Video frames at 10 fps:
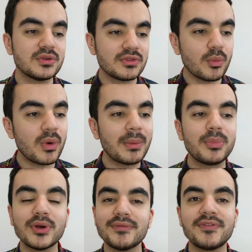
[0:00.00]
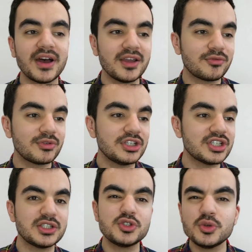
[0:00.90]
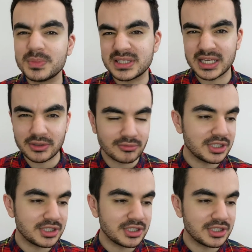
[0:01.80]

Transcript: sort of the 1.5 region and 2%